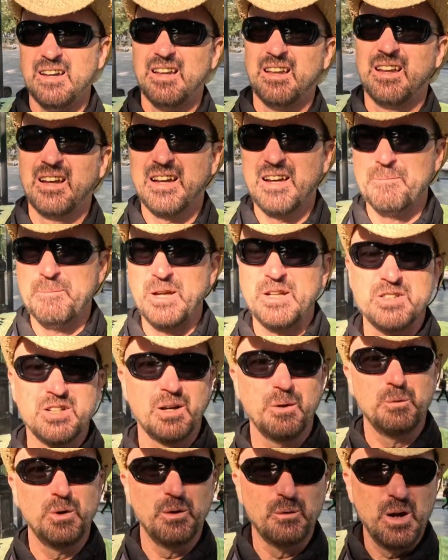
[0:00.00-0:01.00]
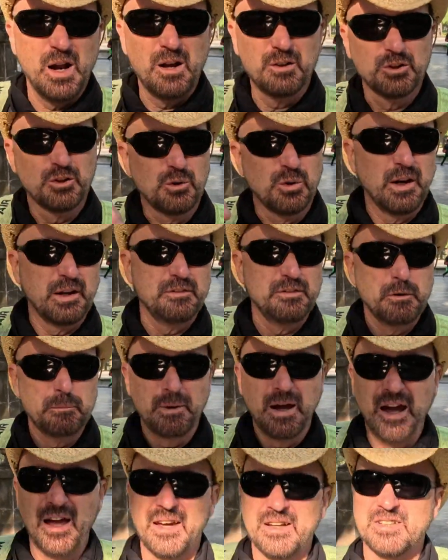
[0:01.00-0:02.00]
like I mentioned, I went around to quite a few
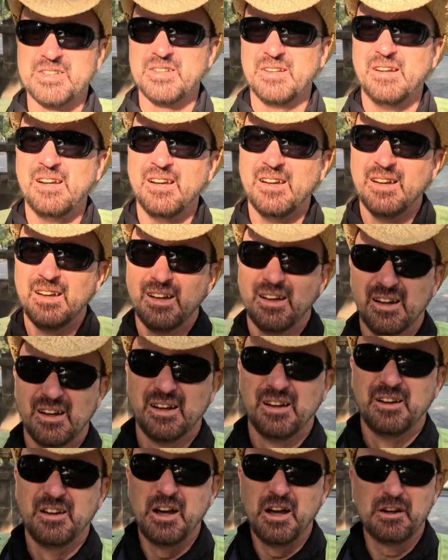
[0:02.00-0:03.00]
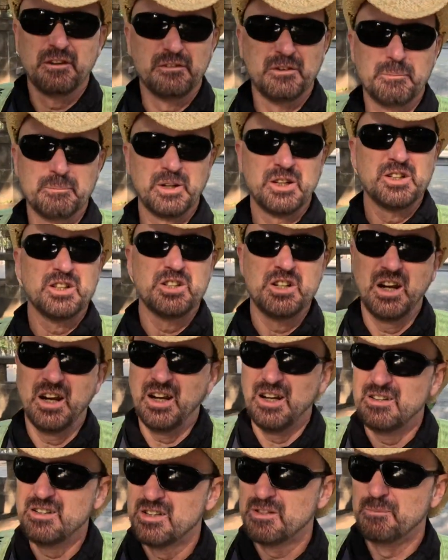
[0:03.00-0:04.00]
banks and none of them
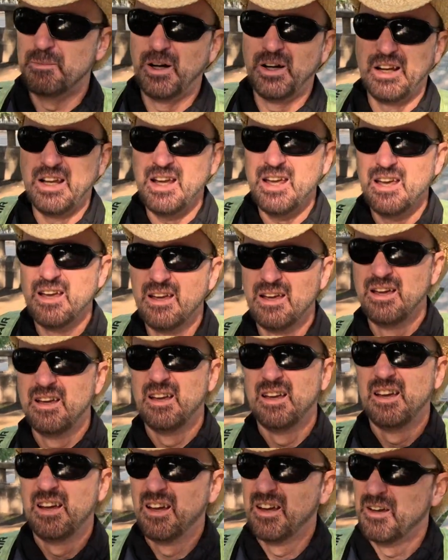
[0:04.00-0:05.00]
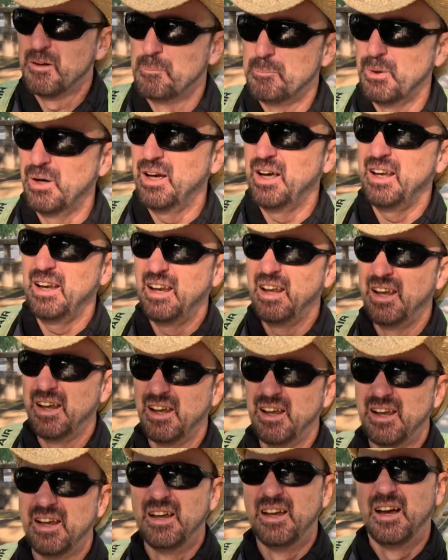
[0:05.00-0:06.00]
exchanged money, but
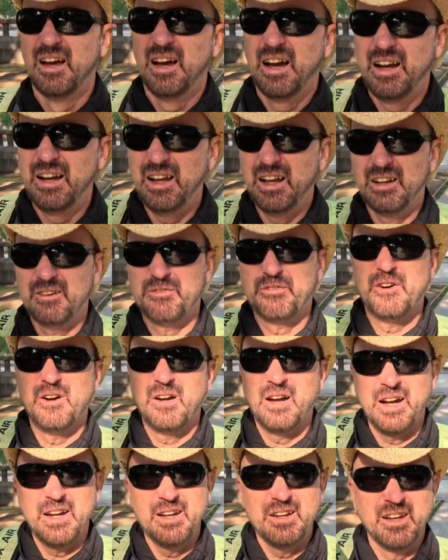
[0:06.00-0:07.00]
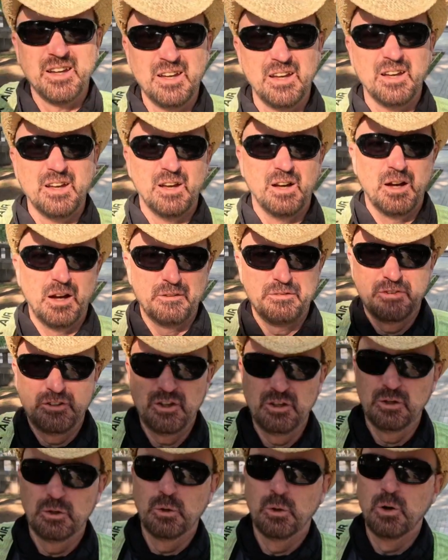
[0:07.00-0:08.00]
I did find a
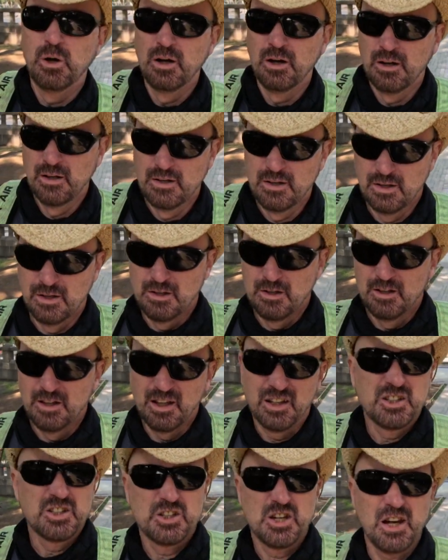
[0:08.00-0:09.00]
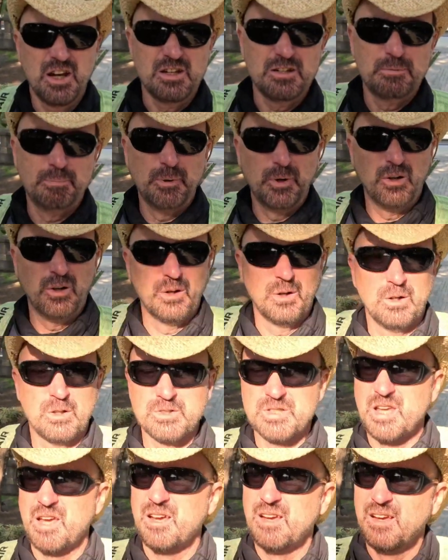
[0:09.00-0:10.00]
few exchange
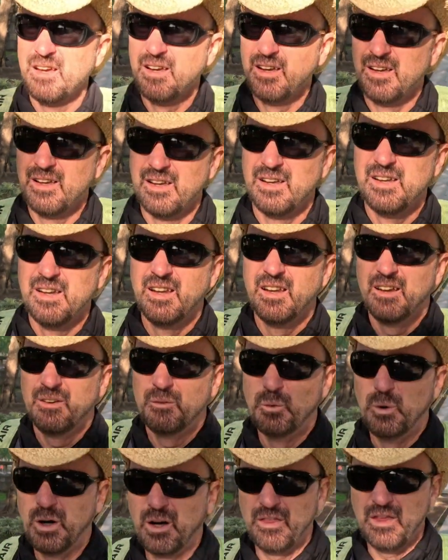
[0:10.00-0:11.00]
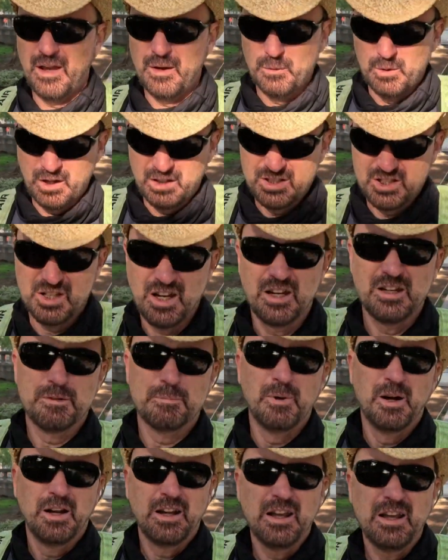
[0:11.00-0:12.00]
bureaus where they would exchange
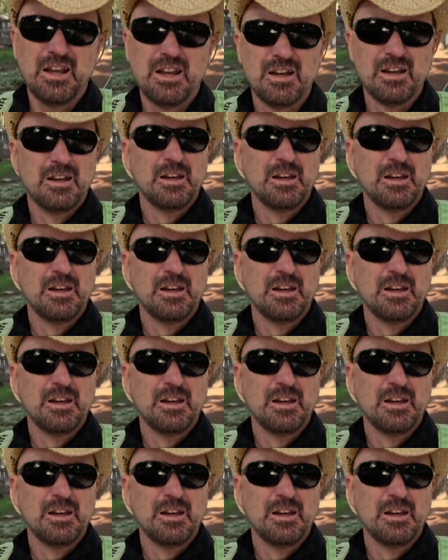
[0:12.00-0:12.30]
money,